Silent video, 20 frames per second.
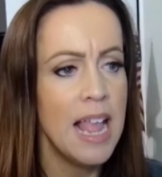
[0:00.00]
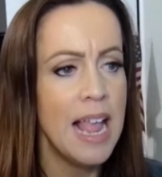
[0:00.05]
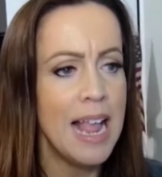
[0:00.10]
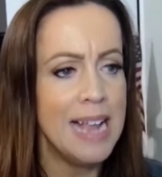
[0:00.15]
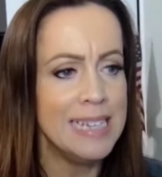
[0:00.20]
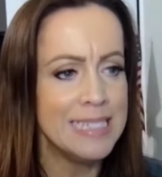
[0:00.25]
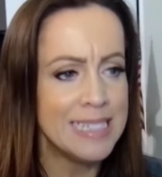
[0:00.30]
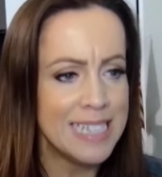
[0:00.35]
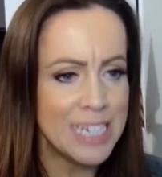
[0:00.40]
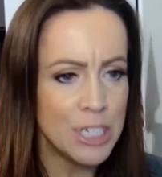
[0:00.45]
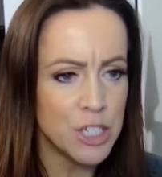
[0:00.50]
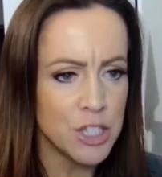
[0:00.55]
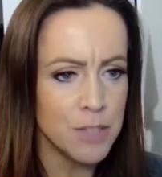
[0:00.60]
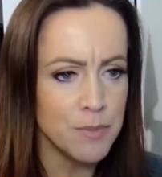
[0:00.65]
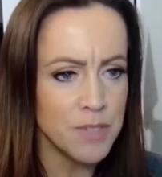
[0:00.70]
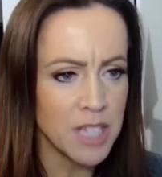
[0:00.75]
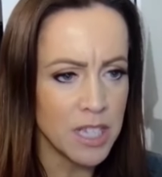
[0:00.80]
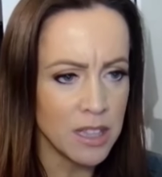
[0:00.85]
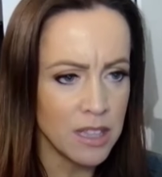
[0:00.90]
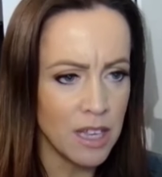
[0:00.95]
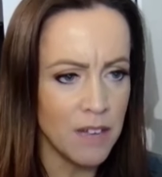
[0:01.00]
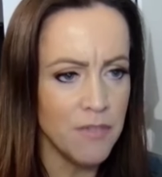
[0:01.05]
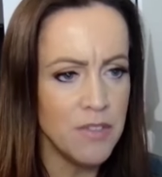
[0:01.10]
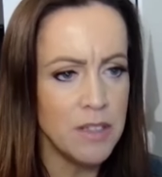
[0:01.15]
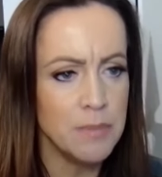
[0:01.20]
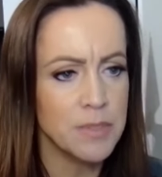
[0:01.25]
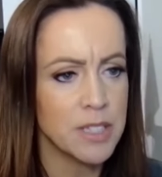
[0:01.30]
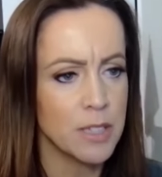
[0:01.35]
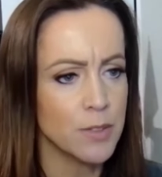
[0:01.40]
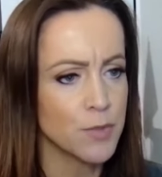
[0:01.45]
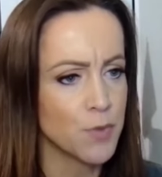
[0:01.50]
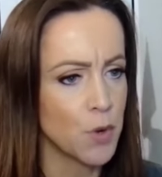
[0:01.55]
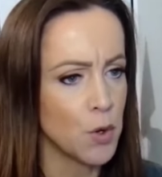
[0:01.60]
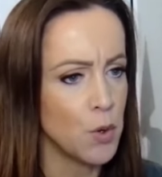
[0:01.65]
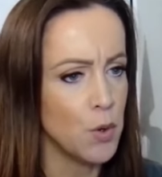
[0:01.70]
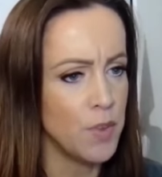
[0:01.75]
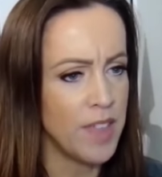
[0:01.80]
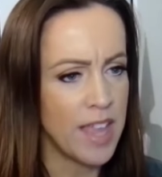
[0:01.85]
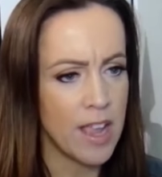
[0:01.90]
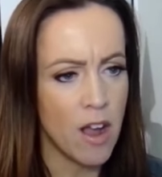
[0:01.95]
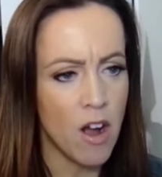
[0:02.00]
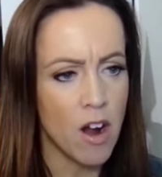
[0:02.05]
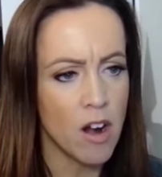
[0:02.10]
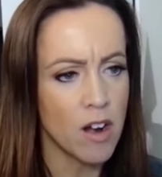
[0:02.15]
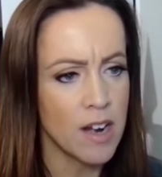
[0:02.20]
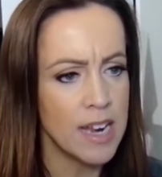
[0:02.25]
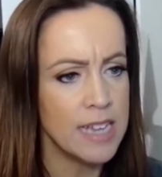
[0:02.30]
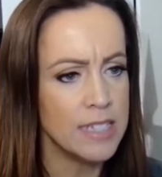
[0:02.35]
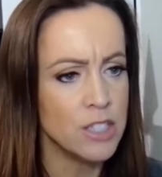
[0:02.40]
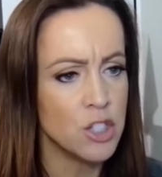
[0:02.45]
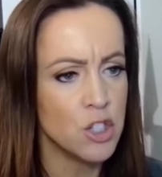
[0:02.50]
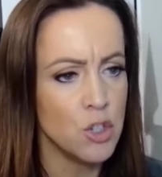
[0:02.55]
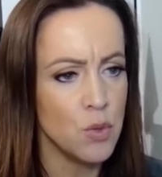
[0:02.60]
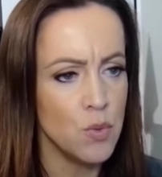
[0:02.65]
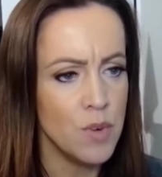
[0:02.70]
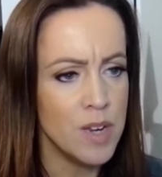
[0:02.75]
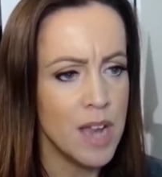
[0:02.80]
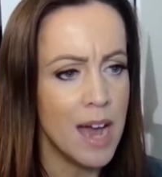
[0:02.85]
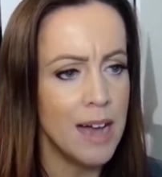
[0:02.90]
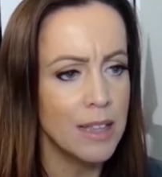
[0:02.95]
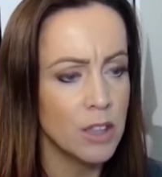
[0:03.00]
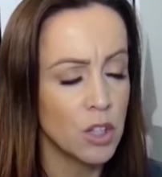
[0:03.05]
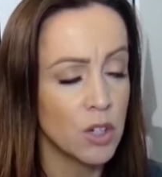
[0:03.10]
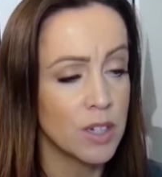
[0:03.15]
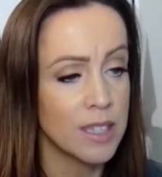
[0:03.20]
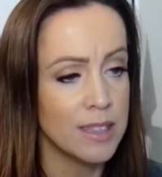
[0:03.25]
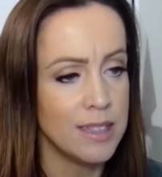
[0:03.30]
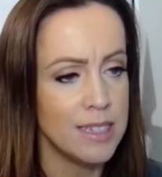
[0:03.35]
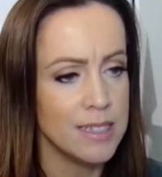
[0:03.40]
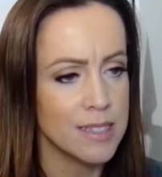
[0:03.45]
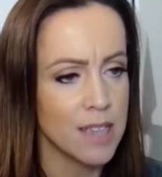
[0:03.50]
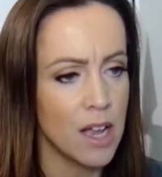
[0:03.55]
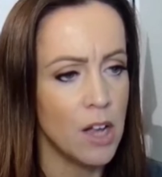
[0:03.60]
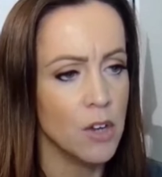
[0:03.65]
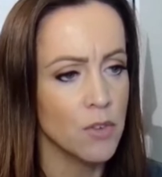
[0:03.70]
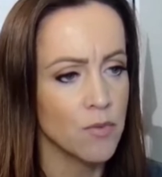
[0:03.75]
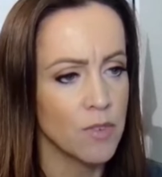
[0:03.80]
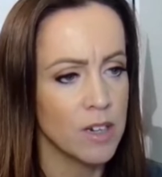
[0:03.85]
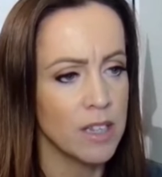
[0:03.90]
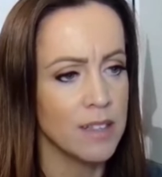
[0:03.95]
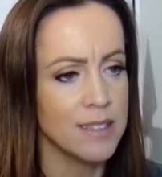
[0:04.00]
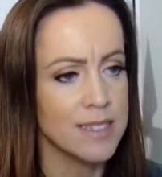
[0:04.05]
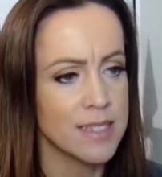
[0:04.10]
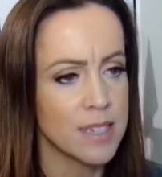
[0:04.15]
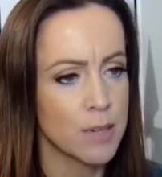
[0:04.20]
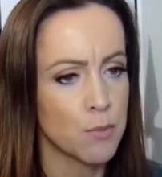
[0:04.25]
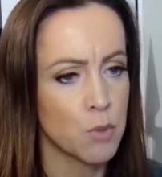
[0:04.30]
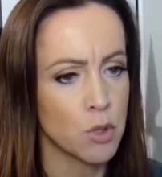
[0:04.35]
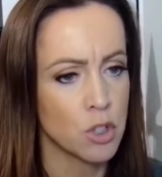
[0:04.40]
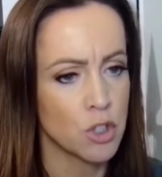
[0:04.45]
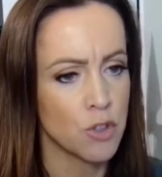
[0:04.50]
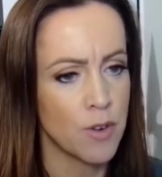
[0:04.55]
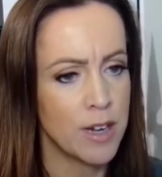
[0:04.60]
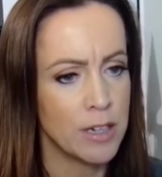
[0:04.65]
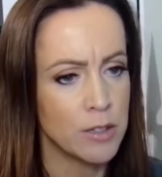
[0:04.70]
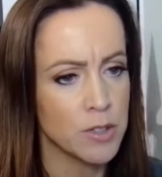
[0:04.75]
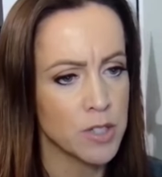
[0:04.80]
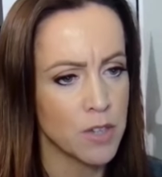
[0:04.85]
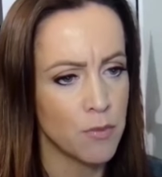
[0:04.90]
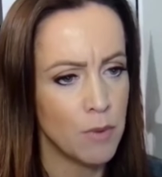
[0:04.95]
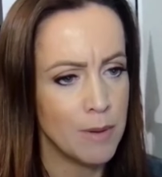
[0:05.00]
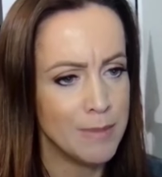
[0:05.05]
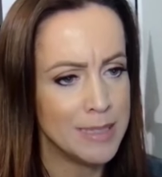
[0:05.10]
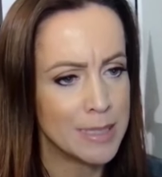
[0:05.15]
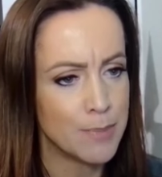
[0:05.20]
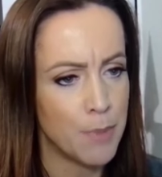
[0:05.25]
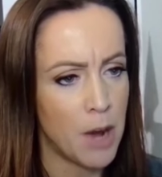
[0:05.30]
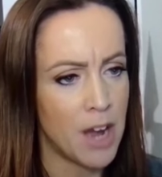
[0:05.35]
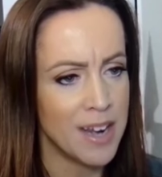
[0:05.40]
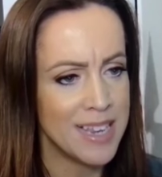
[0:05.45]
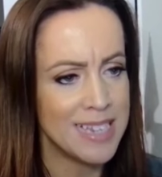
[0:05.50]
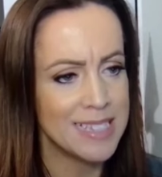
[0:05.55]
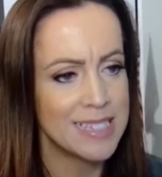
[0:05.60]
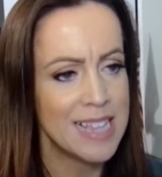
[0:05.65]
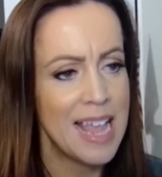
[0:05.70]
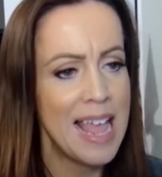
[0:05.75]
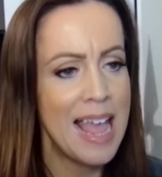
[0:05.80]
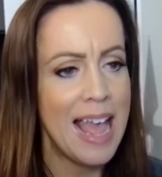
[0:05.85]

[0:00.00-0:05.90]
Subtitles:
and teach them to love themselves for who they are, and to not look at these unrealistic portrayals of women's bodies